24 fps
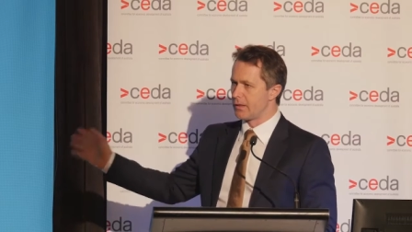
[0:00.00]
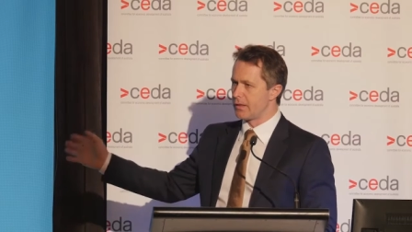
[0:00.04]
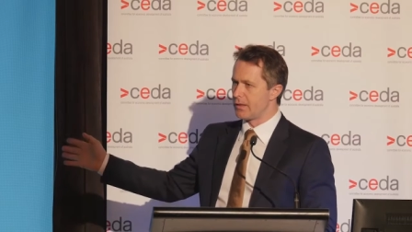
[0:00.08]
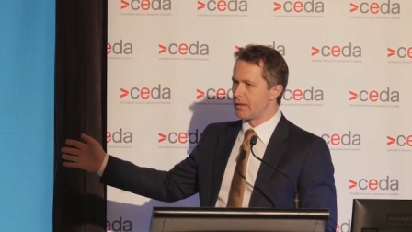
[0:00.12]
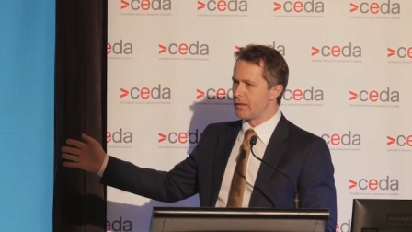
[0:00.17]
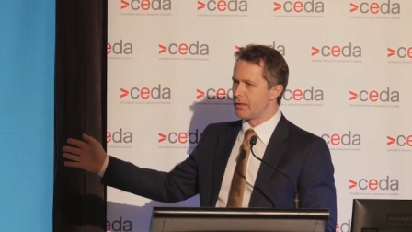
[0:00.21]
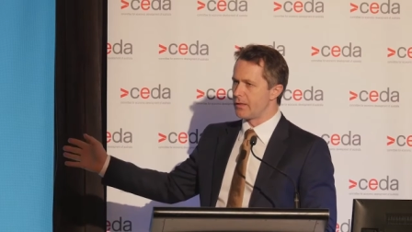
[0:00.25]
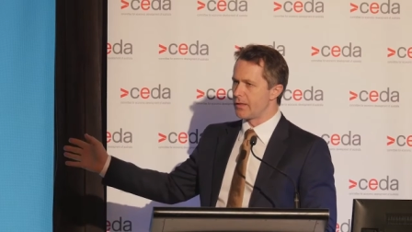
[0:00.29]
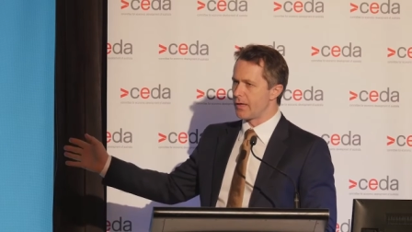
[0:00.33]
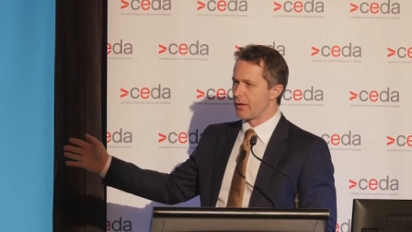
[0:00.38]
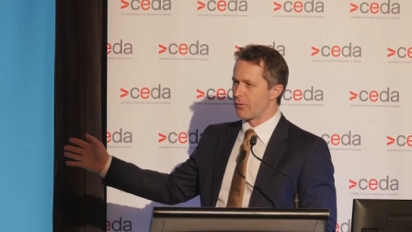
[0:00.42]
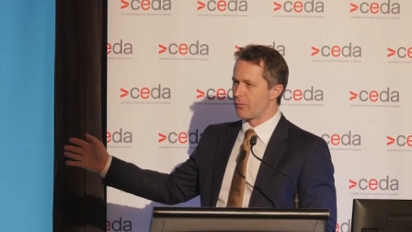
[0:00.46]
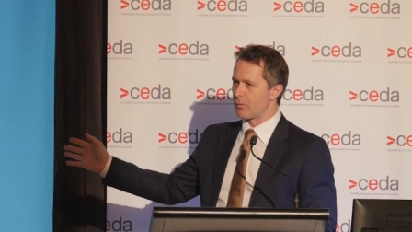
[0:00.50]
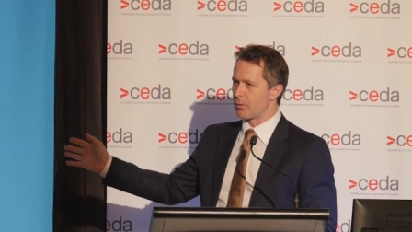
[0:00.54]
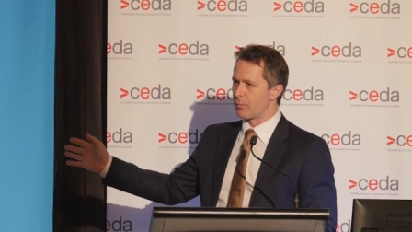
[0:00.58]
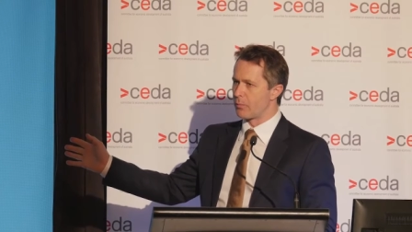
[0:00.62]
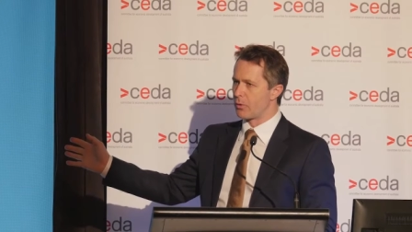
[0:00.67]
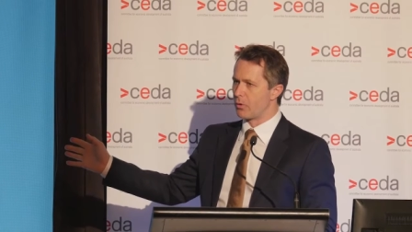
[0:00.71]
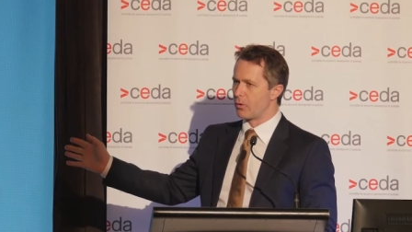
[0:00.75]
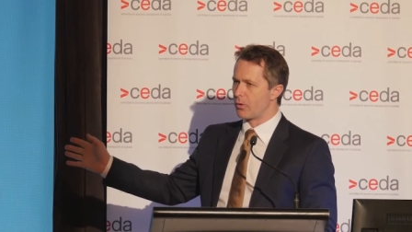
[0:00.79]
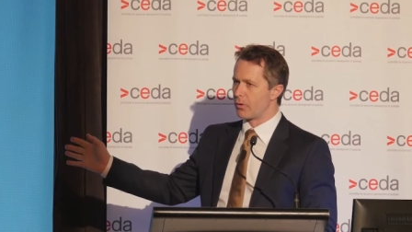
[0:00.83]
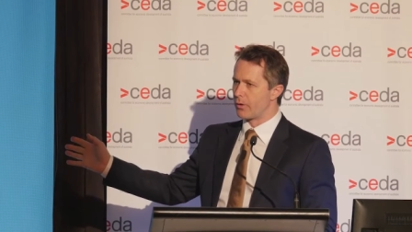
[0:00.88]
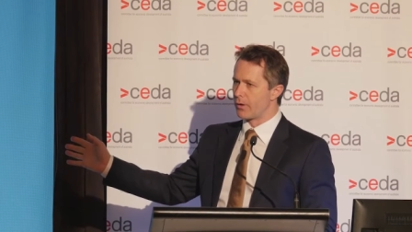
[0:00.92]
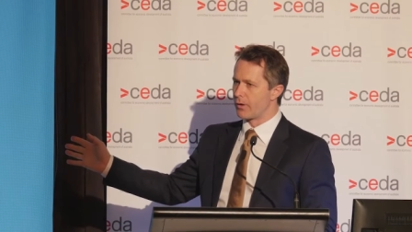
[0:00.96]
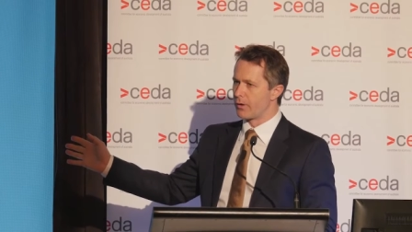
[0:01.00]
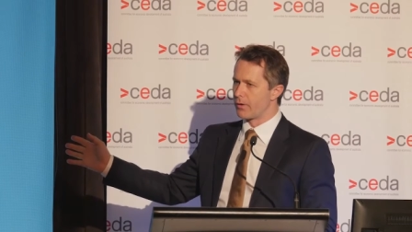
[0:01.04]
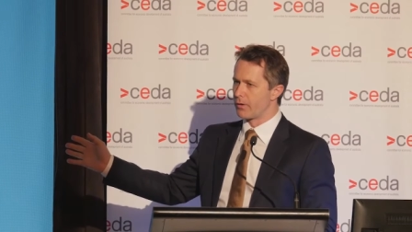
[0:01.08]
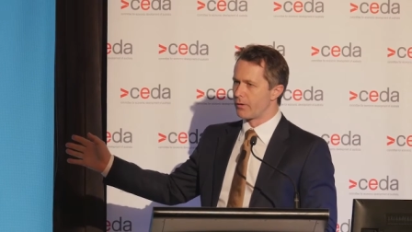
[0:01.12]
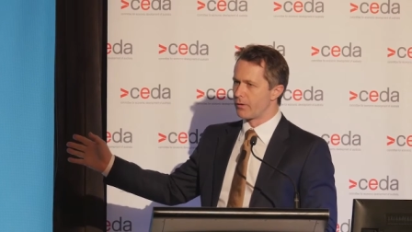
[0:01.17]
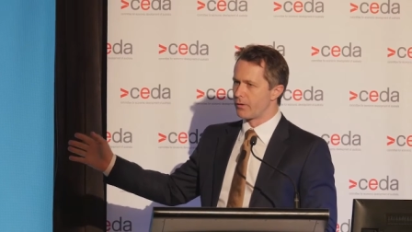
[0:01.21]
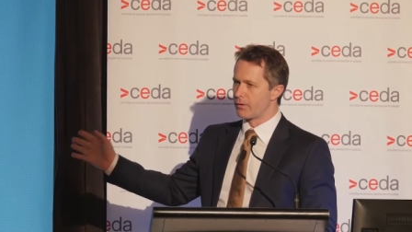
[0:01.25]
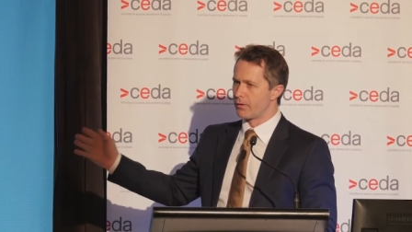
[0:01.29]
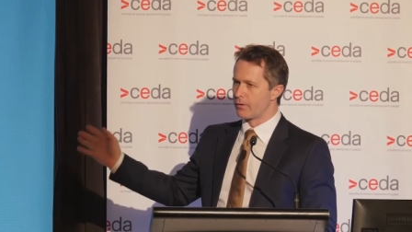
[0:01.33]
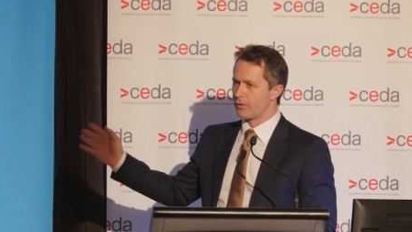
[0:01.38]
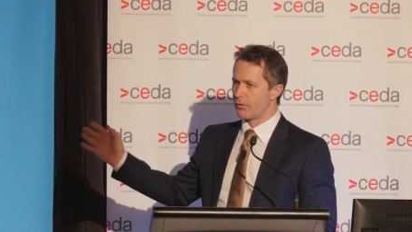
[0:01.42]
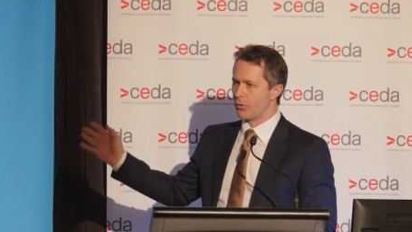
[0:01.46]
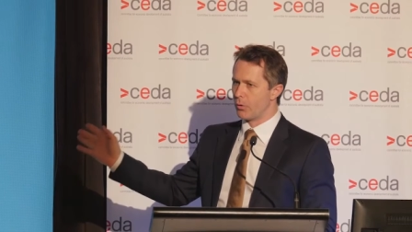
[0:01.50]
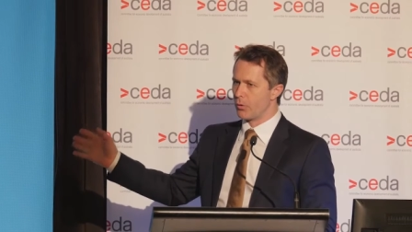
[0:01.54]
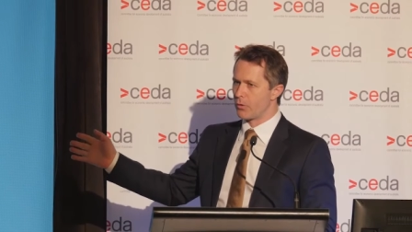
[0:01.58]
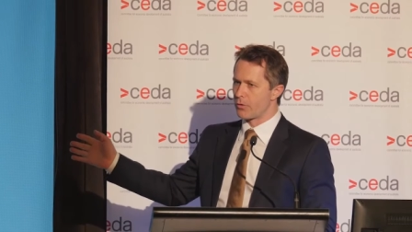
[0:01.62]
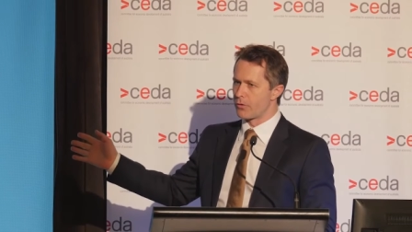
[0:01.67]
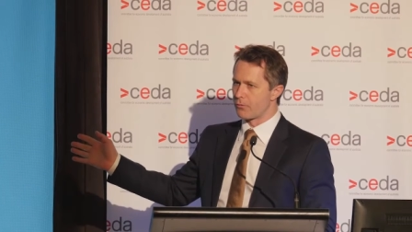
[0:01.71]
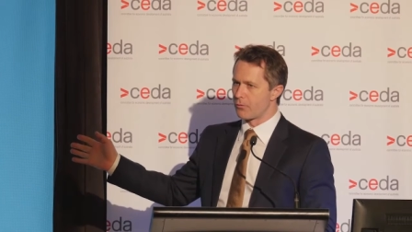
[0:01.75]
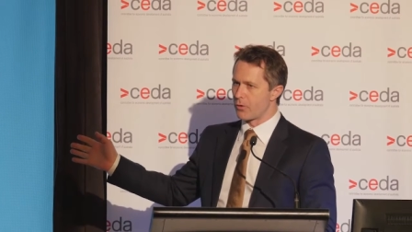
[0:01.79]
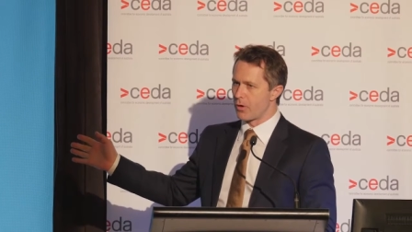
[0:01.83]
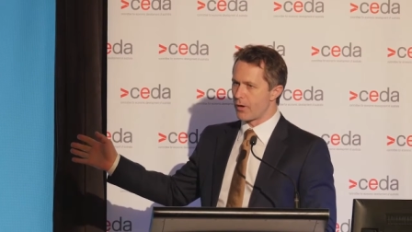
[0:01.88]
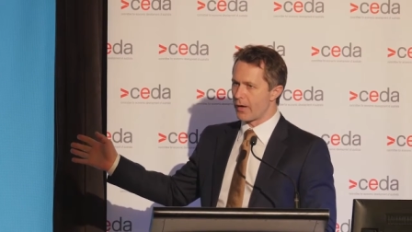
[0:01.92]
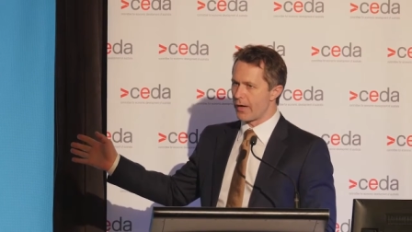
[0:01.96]
in that report north
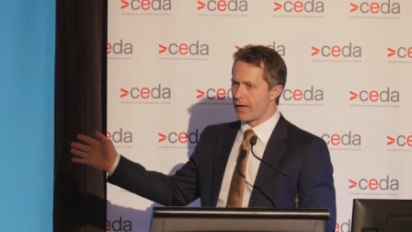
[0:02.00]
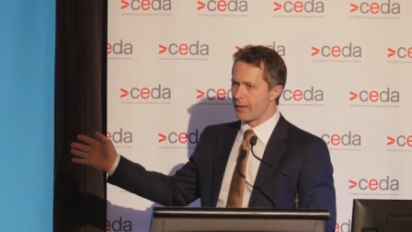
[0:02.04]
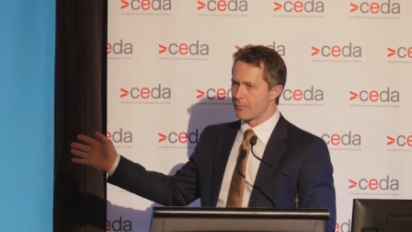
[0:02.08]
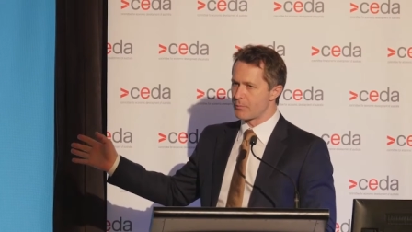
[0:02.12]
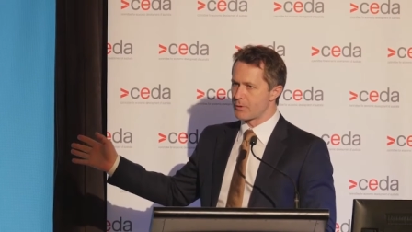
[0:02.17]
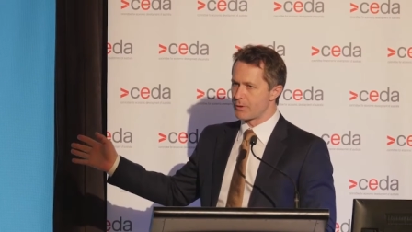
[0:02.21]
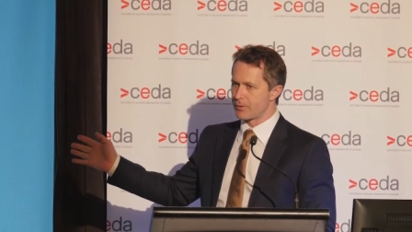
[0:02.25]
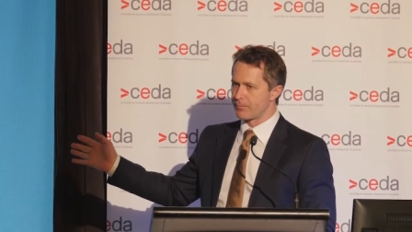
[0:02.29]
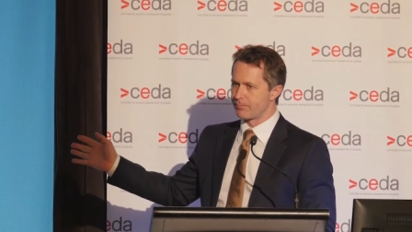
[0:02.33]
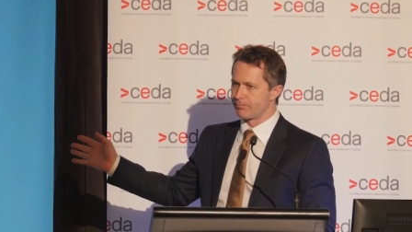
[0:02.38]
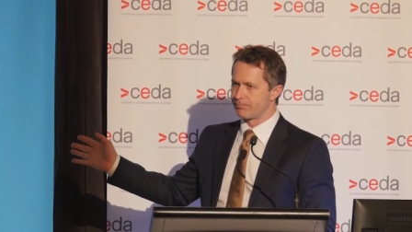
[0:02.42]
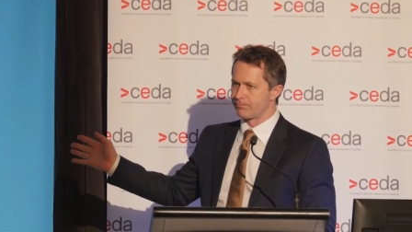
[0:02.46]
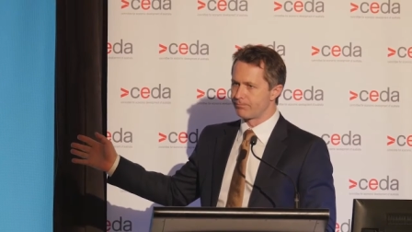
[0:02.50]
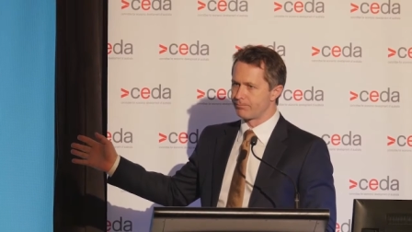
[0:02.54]
of Rockhampton